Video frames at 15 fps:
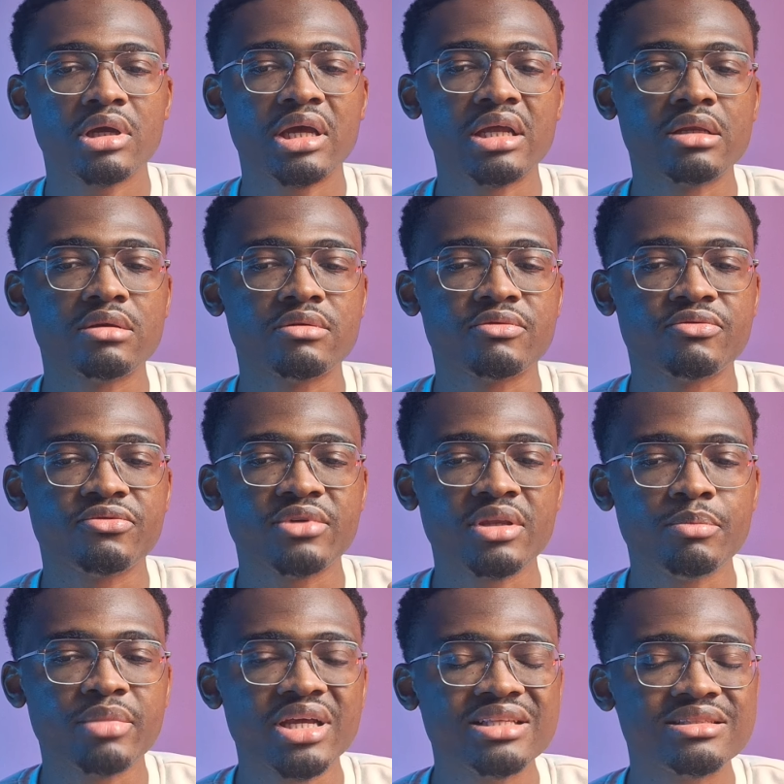and
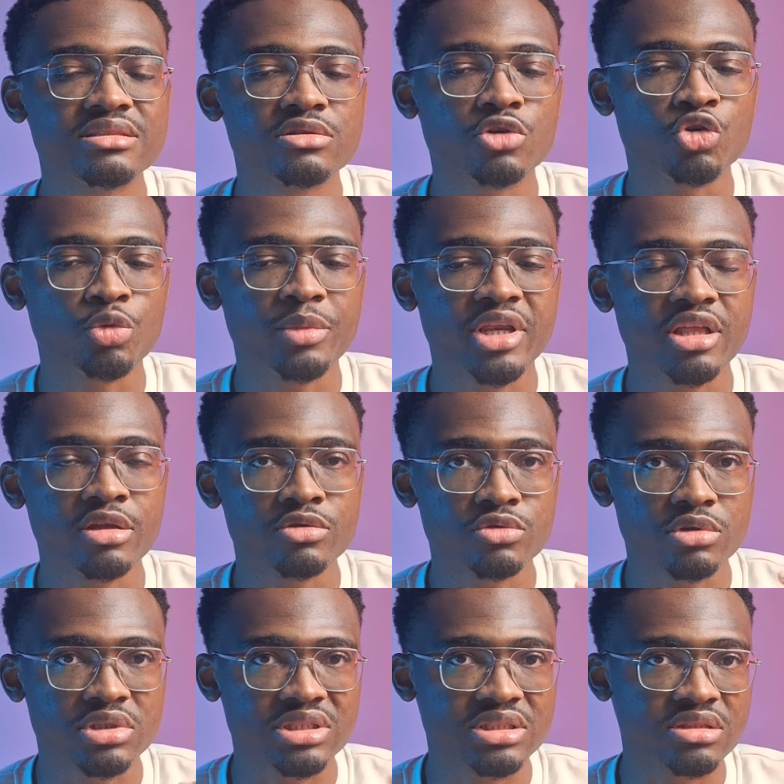embed this document
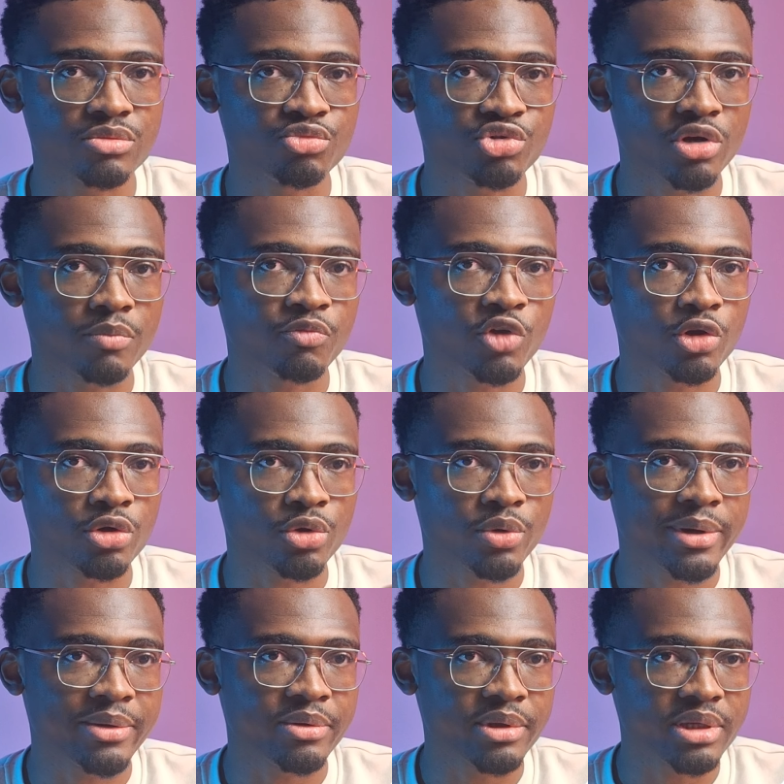into the system prompt or the
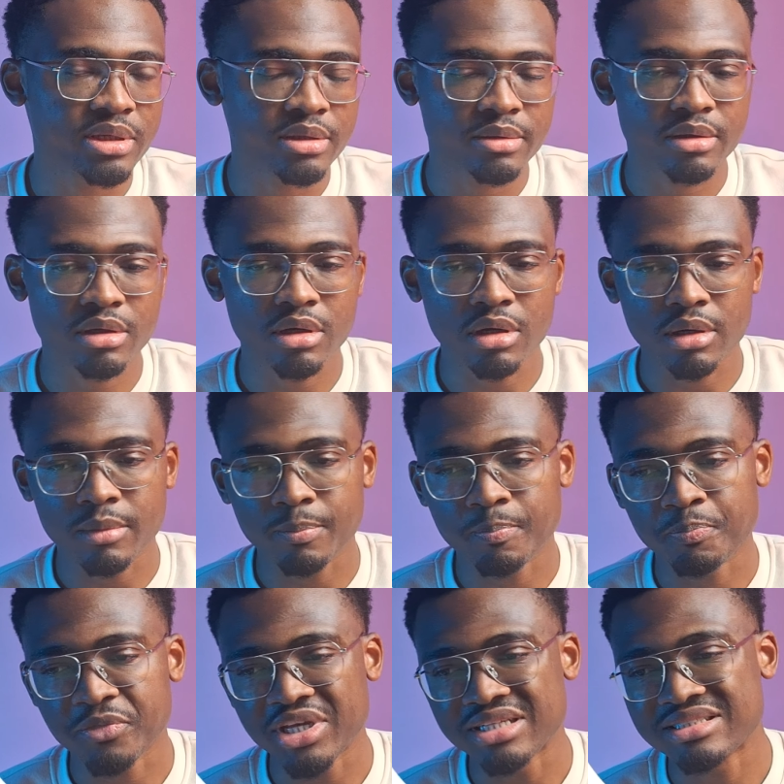query
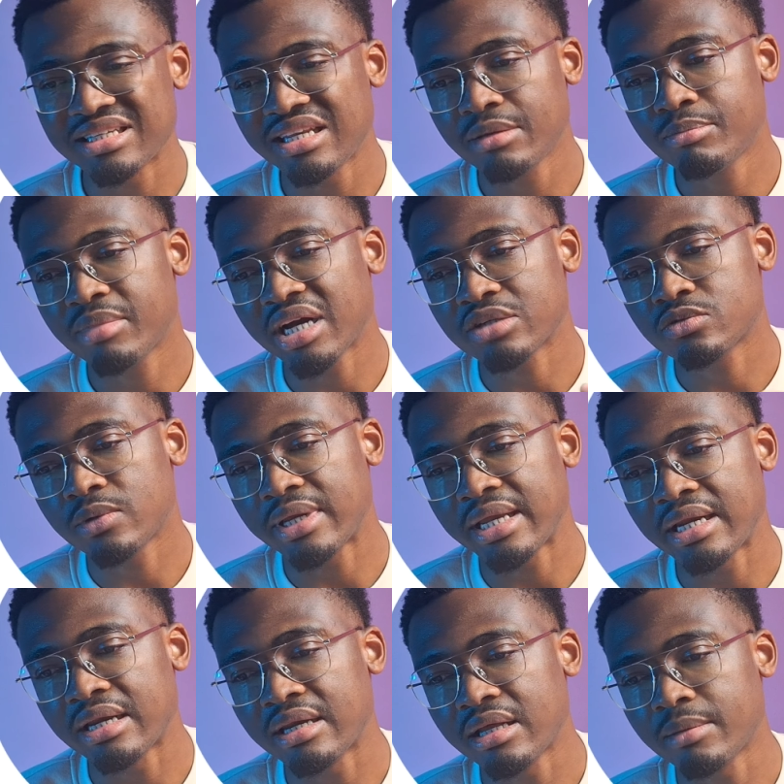and send it back to the
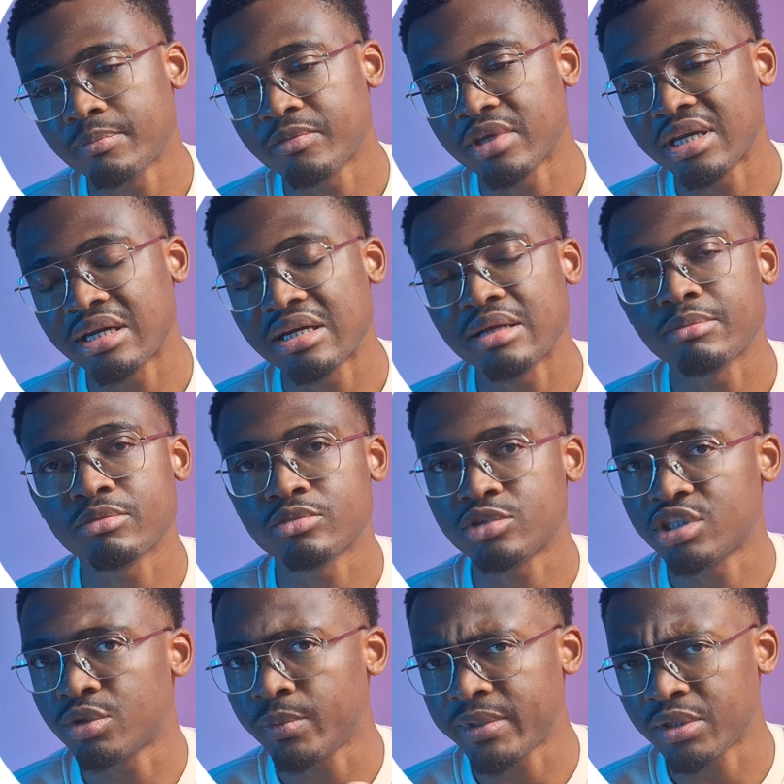LLM. The LLM will
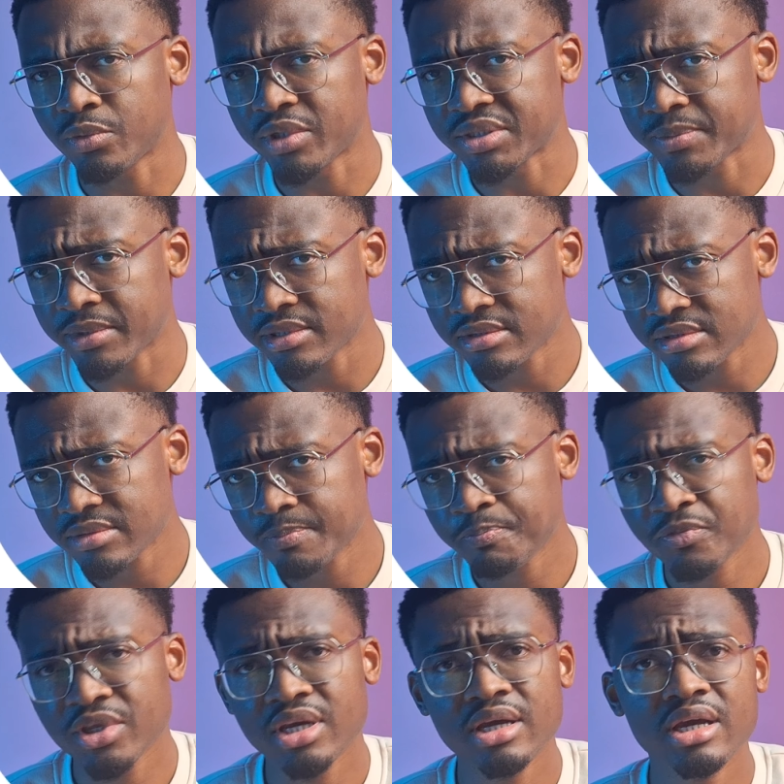generate a response
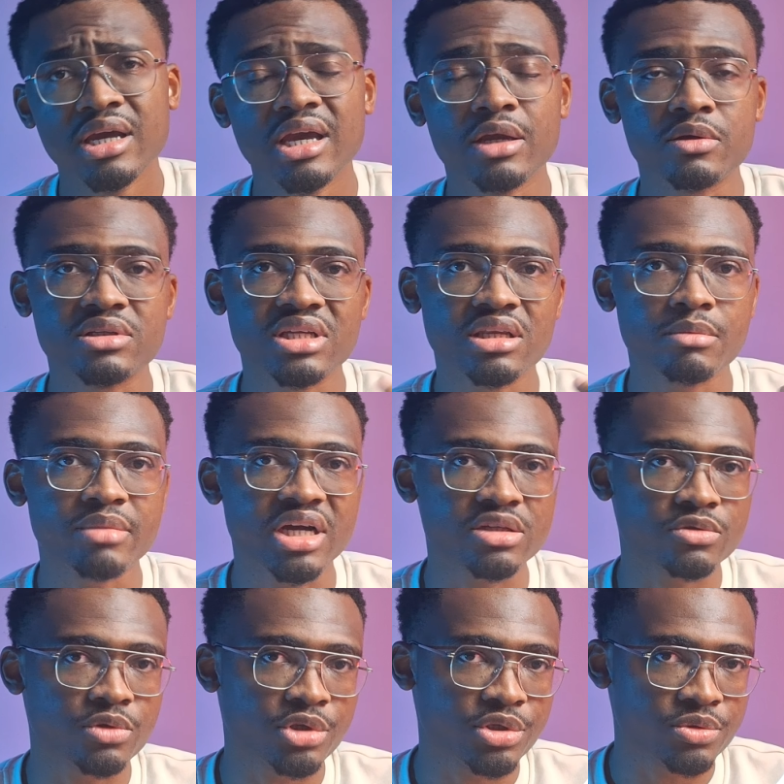and you send it back
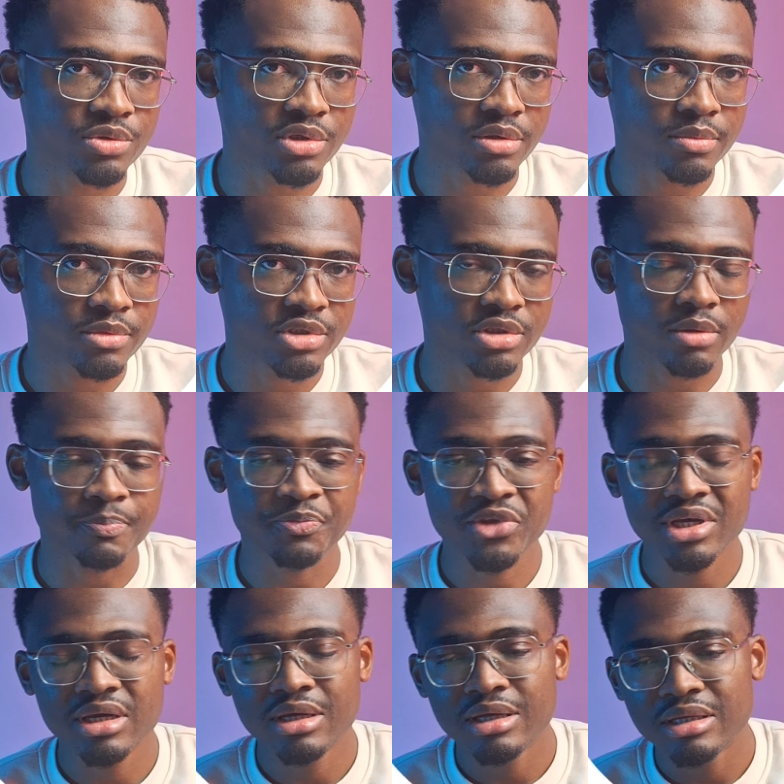to the user. So
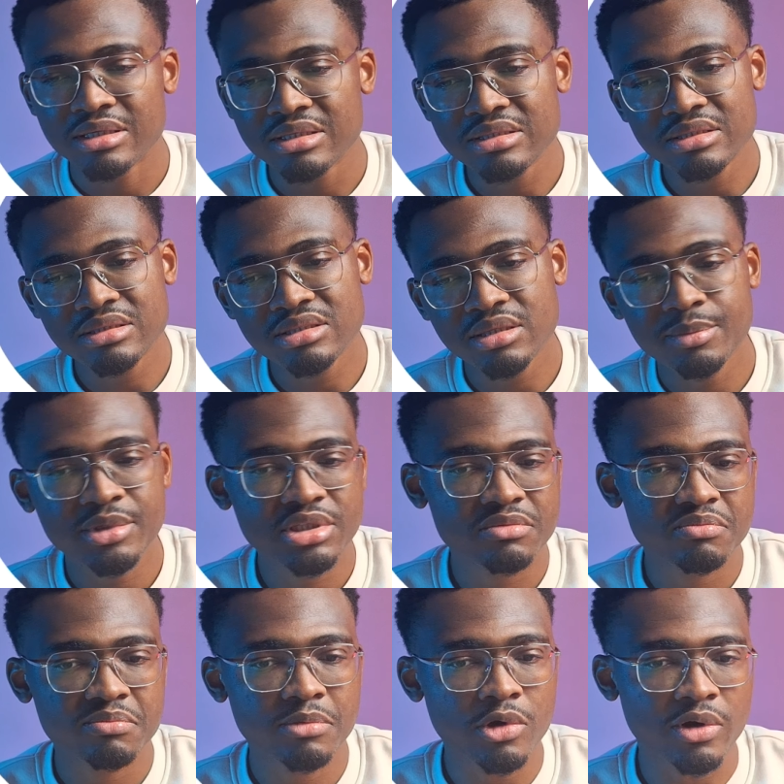this system
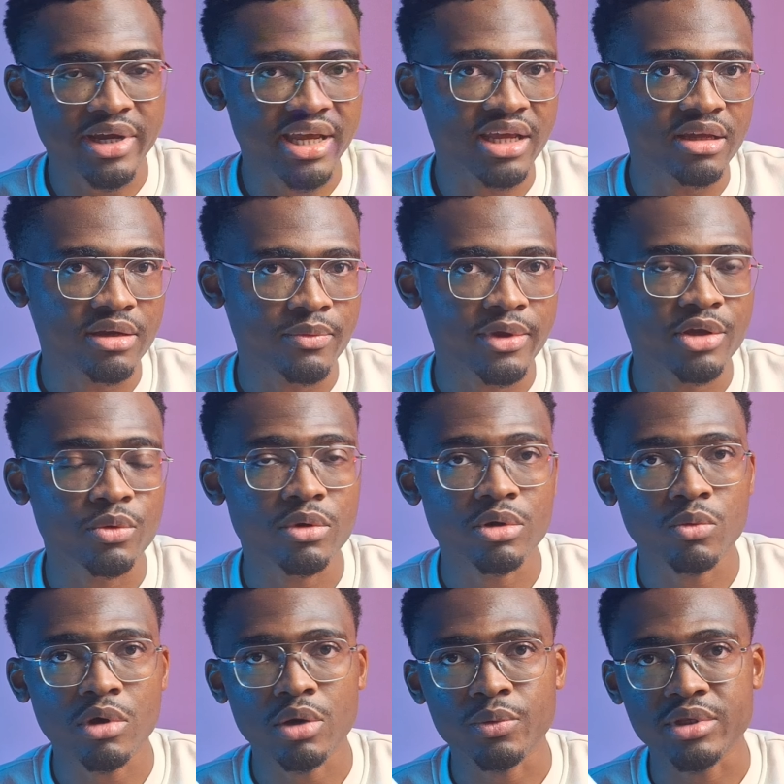is okay when you want
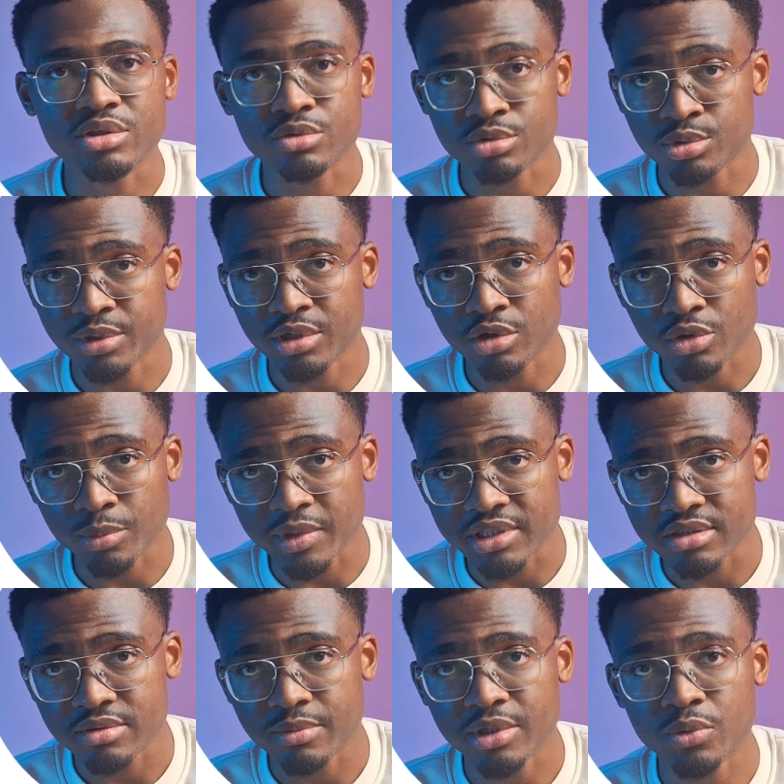to work with 2-3
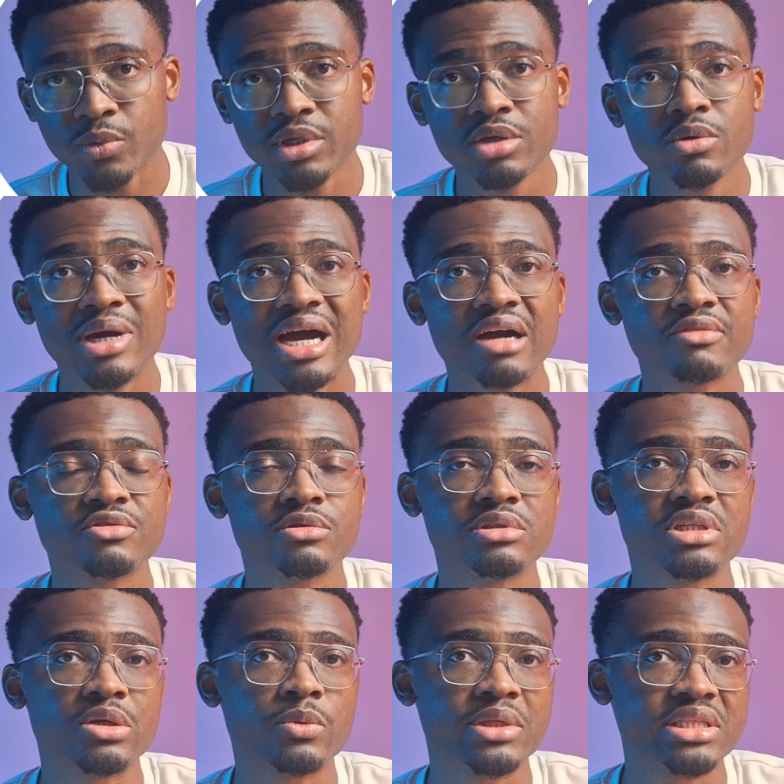documents, but when you have to
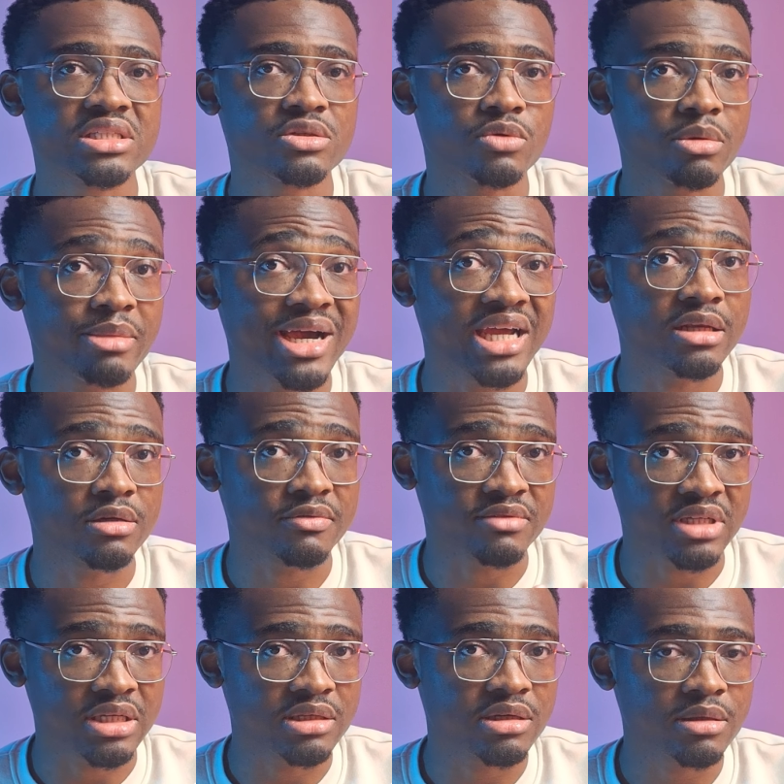deal with terabytes of
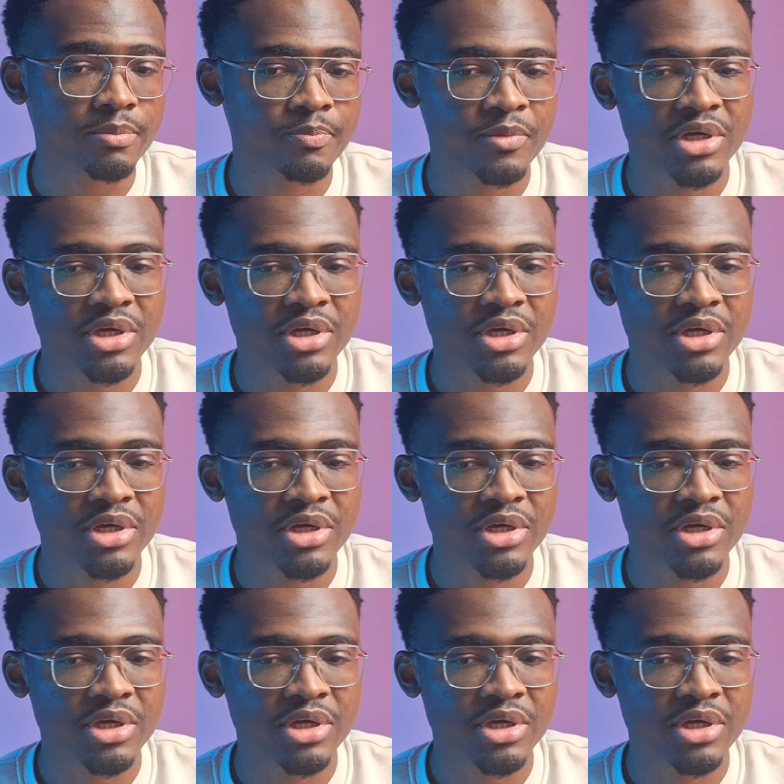data,